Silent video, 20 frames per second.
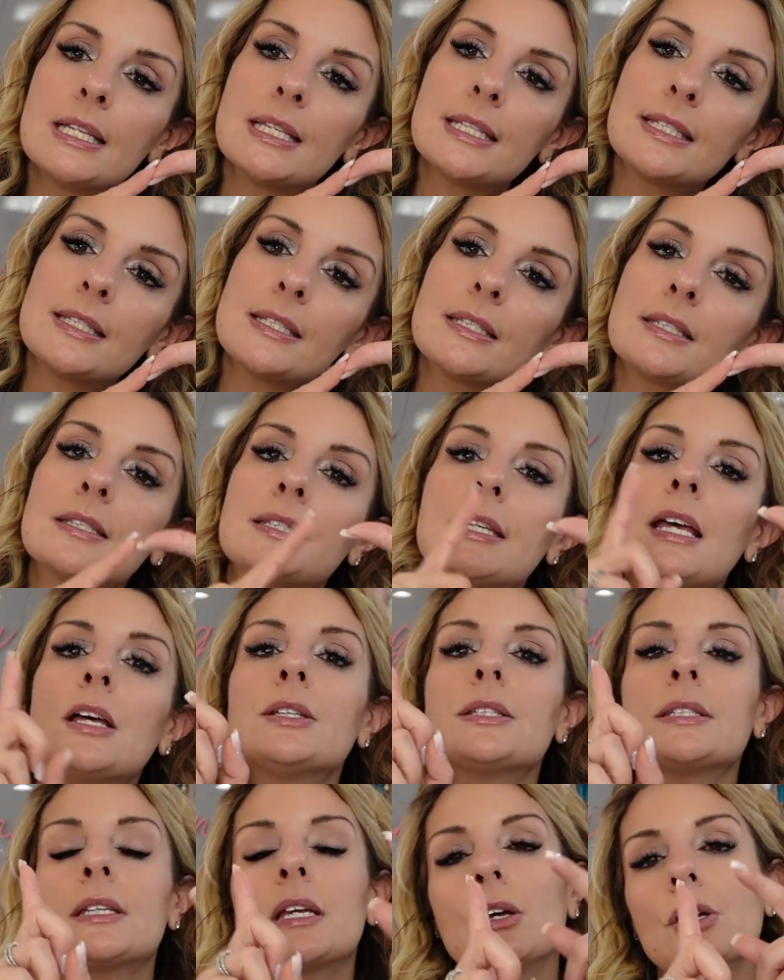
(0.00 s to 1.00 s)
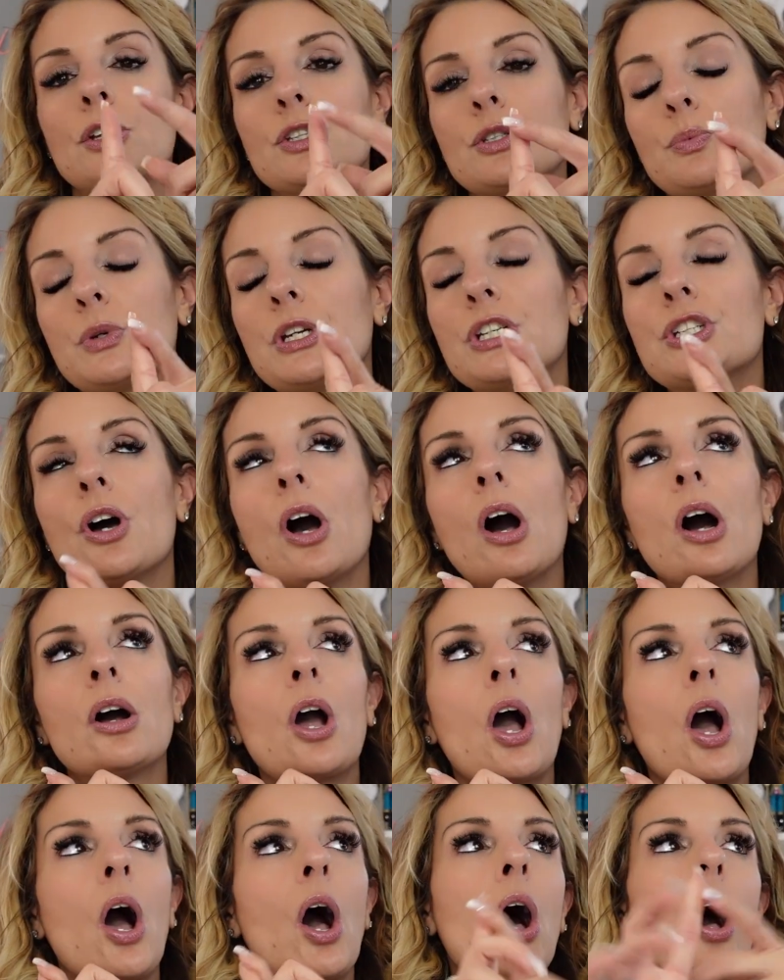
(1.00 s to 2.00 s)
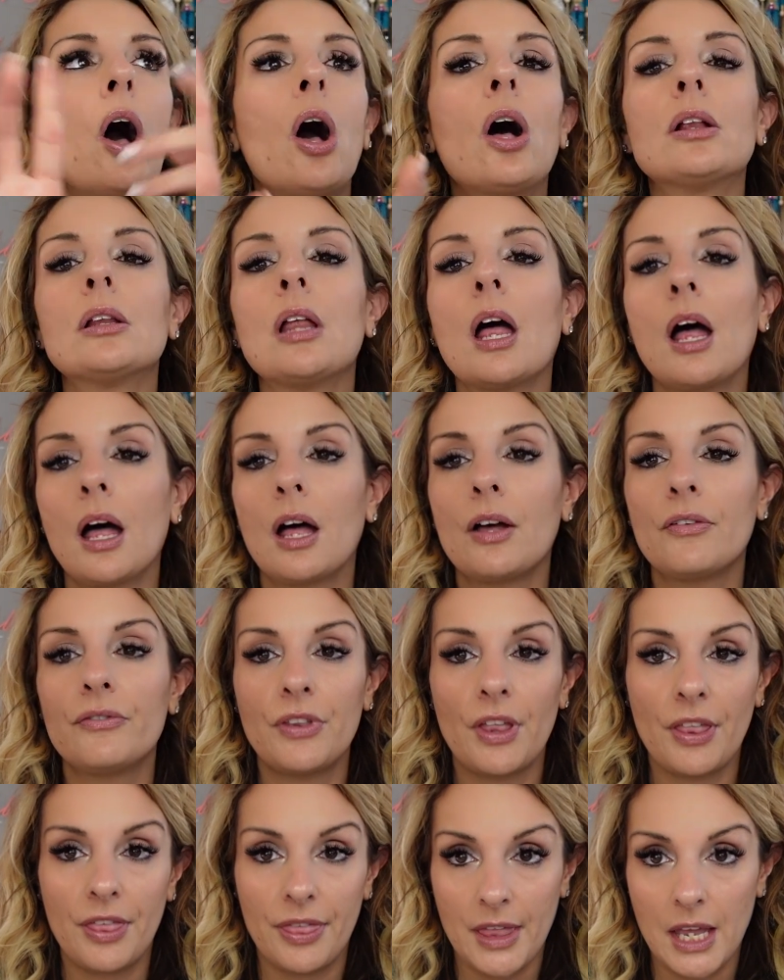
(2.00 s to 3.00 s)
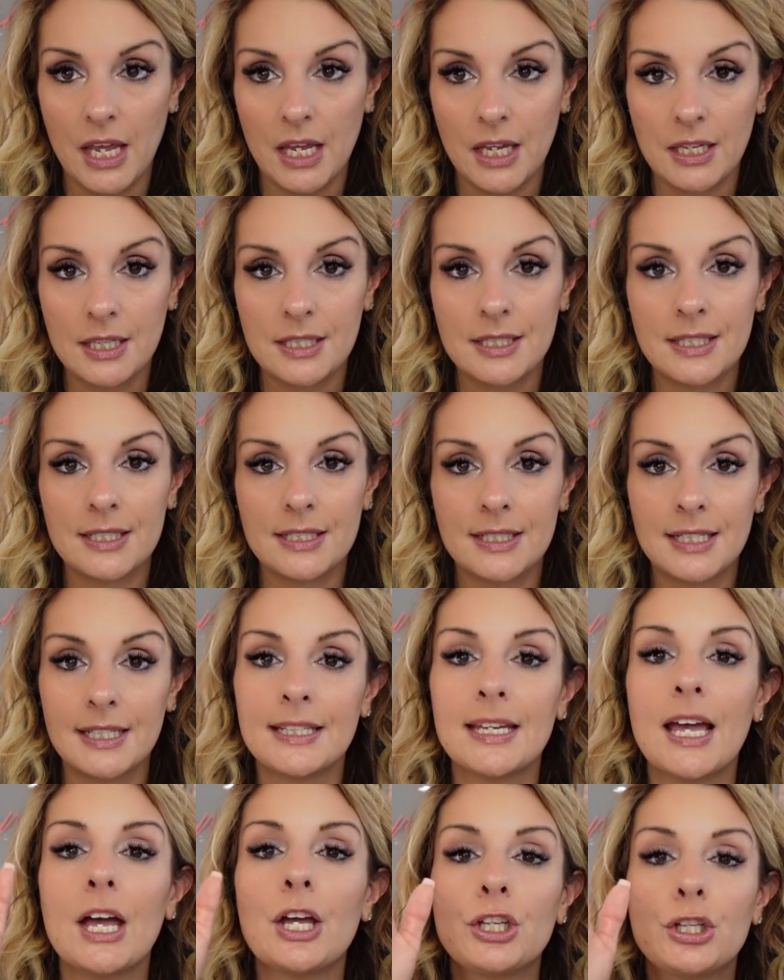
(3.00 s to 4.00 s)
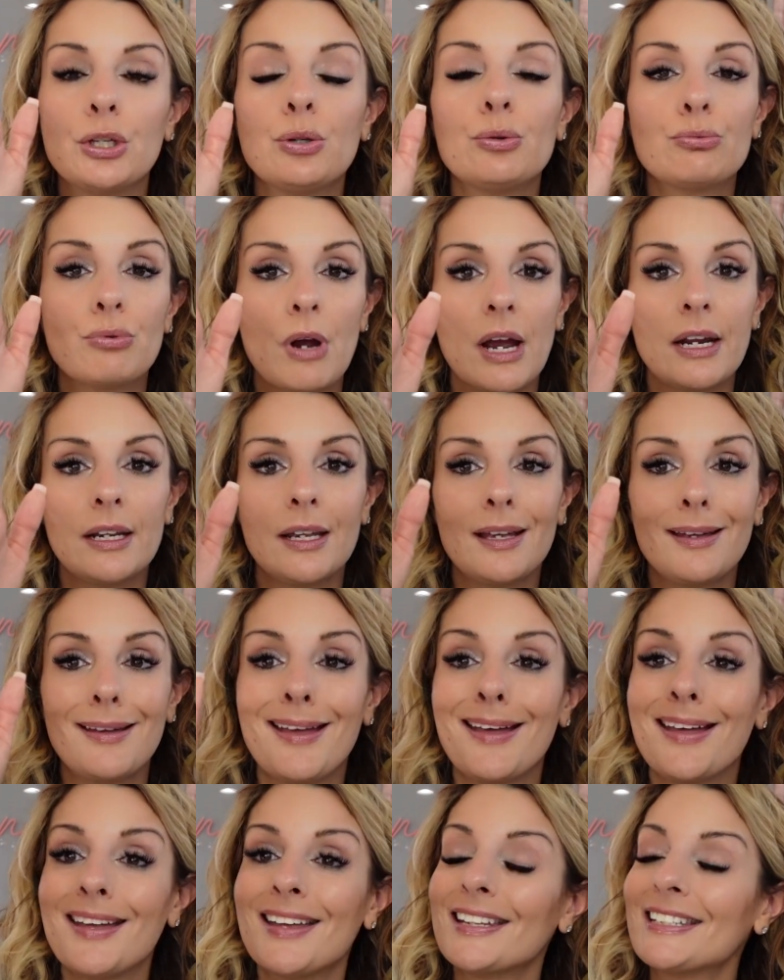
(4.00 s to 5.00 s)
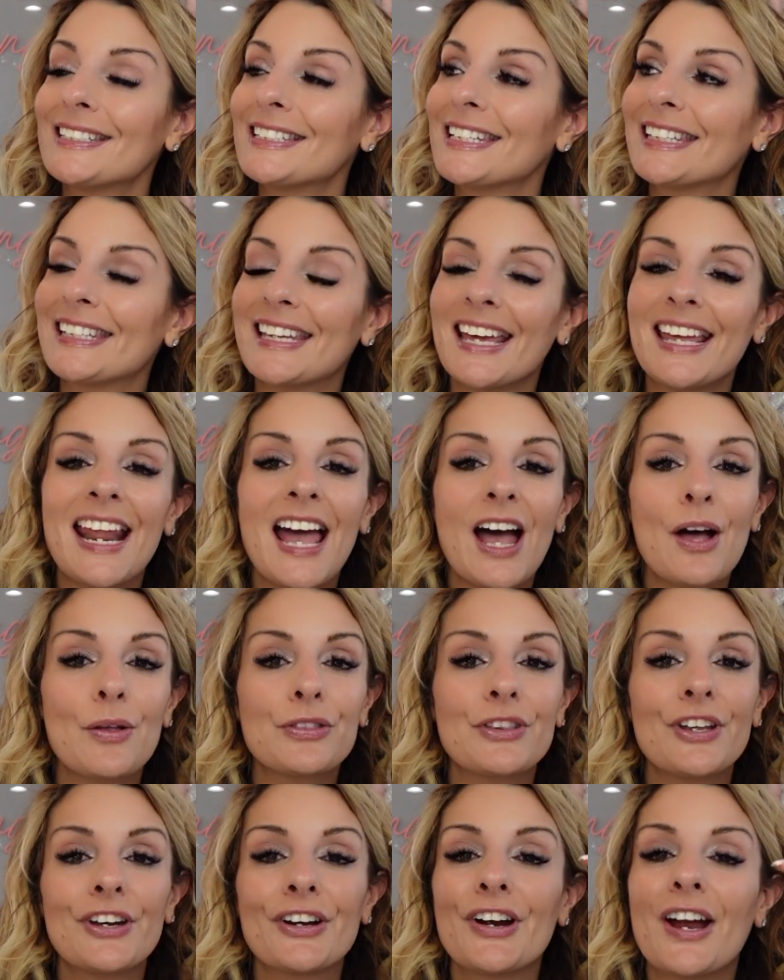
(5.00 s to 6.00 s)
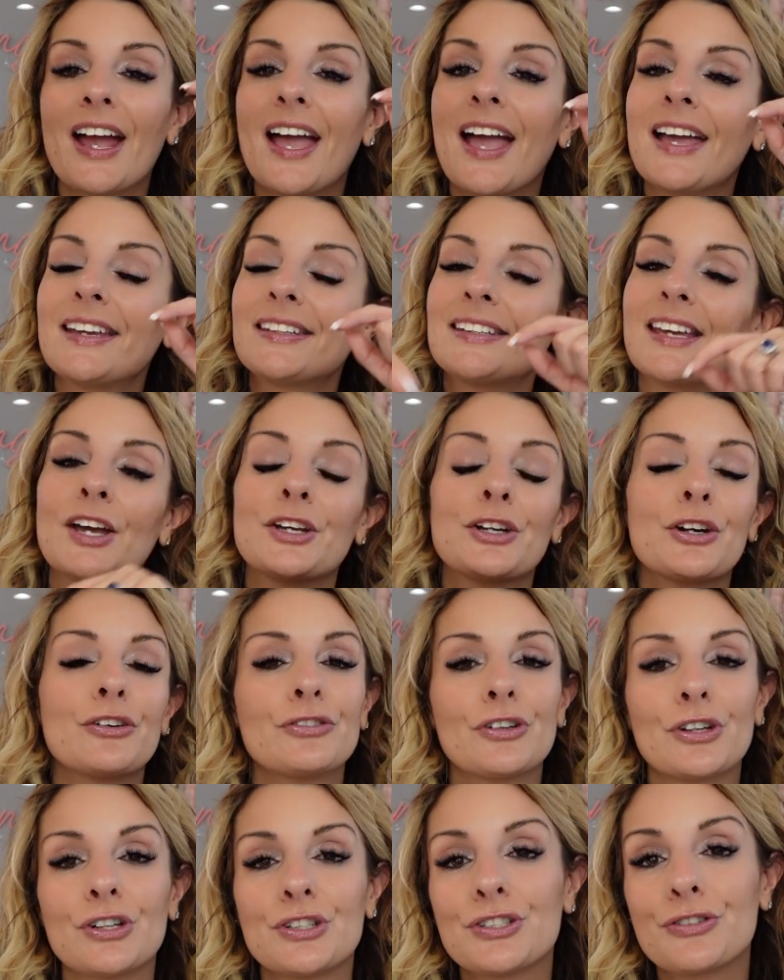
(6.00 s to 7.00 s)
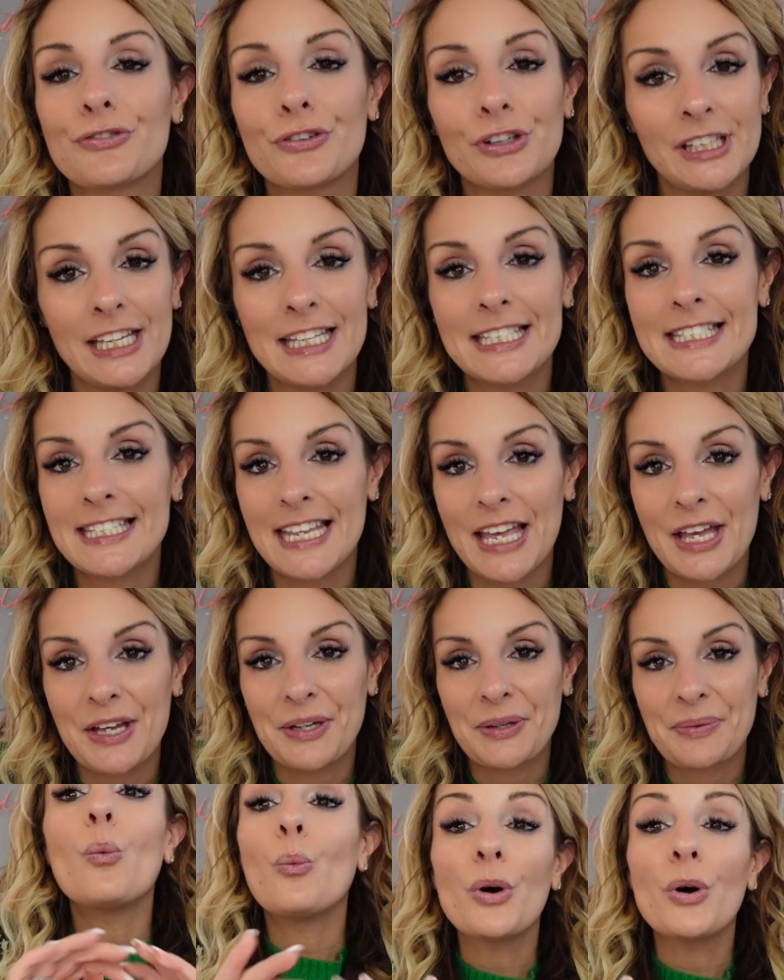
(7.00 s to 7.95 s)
sales skills. We talk all of the things to get you ready to get out there and get your first freelance gig.